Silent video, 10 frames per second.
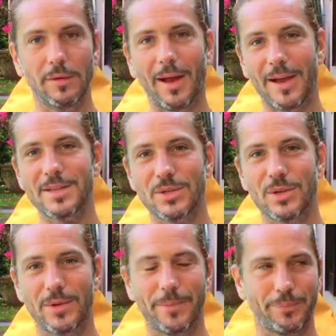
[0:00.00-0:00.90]
as
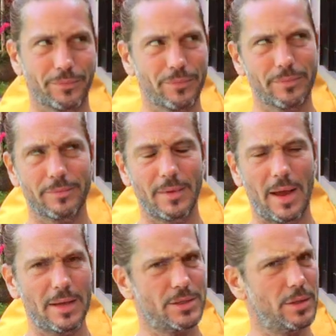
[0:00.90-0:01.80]

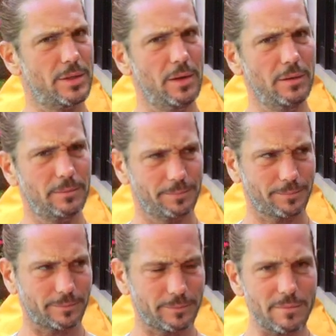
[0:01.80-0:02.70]
Aristotle
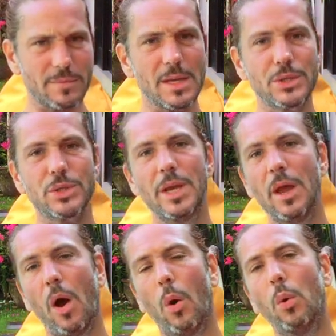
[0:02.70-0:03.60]
say,
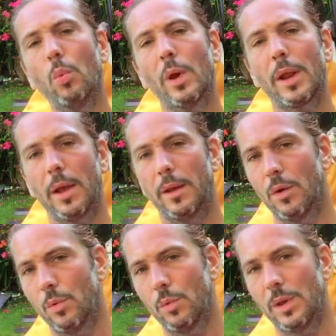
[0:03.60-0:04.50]
all what I
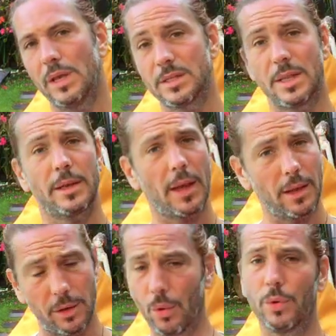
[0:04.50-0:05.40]
know is that I
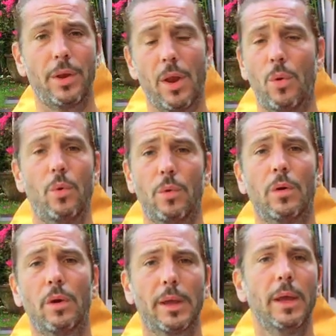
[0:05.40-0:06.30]
don't know,
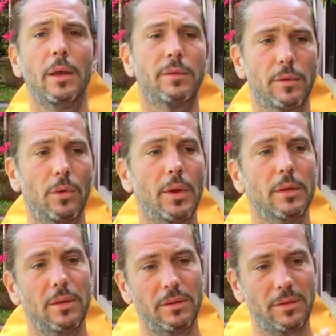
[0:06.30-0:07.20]
okay? So
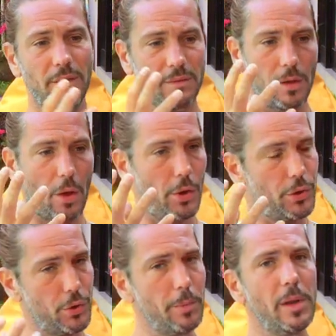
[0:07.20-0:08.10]
this is a
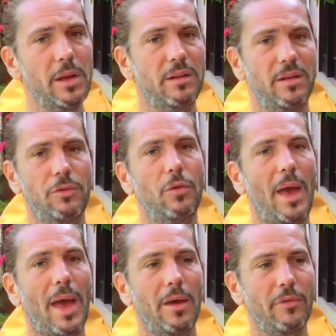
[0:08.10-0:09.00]
humility to
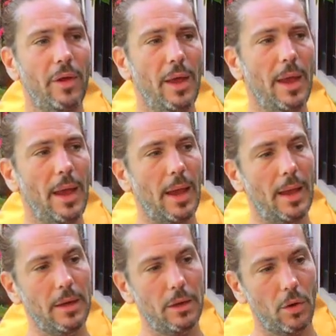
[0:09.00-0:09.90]
have,
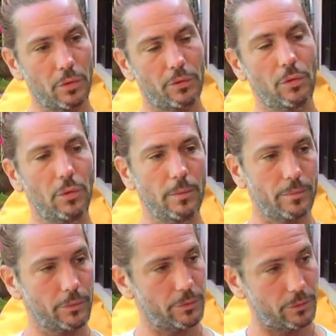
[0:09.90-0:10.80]
and also
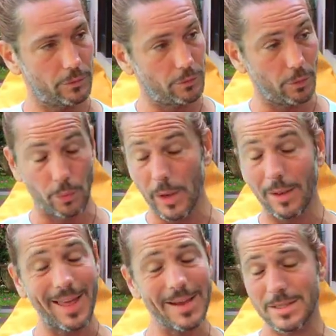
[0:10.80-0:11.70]
to
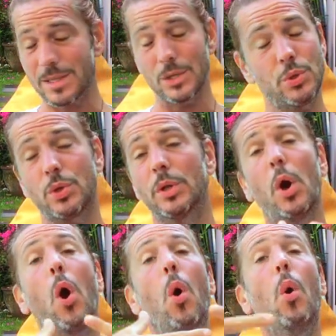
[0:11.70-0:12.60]
realize you can
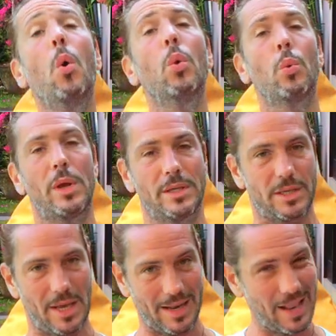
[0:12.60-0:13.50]
always
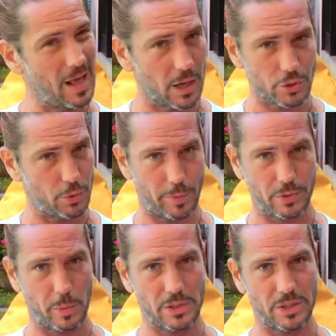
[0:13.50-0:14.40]
enlarge your
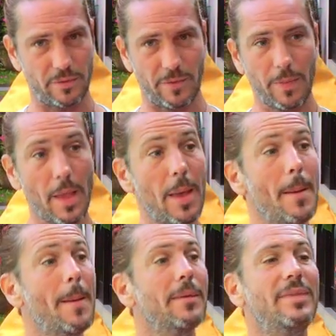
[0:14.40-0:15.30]
perspective.
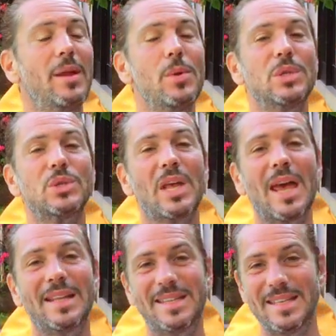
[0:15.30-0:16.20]

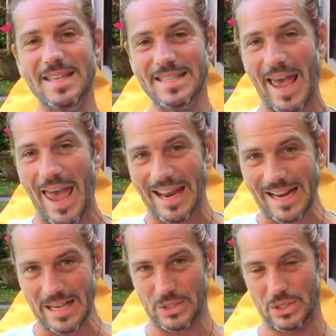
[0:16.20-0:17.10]
This is
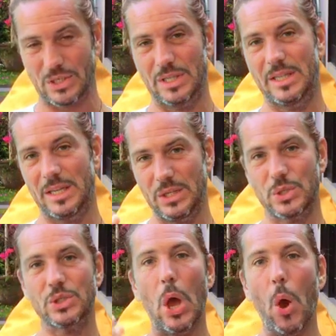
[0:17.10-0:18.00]
endless.
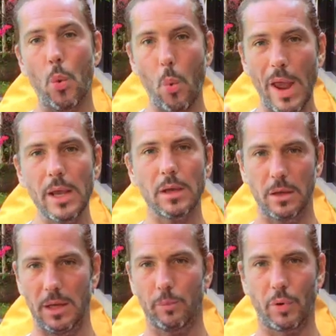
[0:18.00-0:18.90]
This
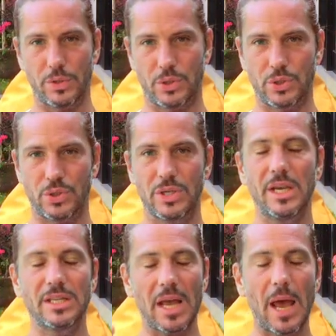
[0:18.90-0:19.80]
awakening process
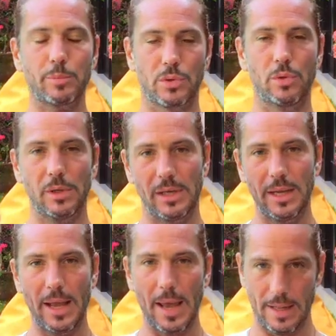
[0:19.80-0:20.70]
is
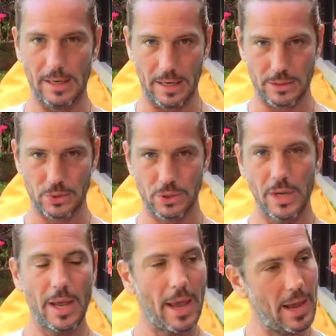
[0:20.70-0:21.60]
absolutely endless.
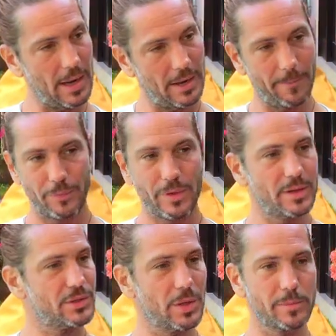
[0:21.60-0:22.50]
And
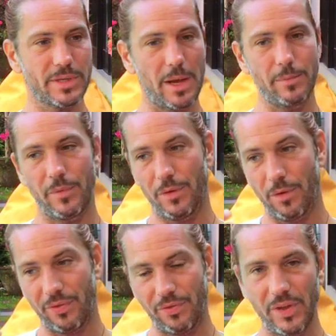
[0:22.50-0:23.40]
sometimes you
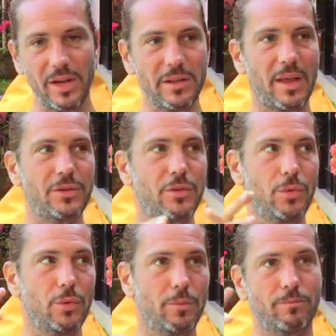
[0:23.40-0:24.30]
think that
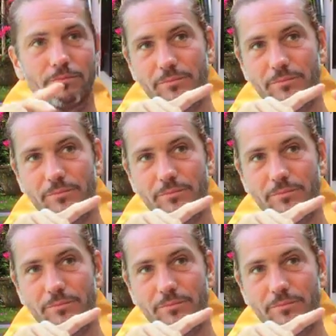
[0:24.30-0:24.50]
you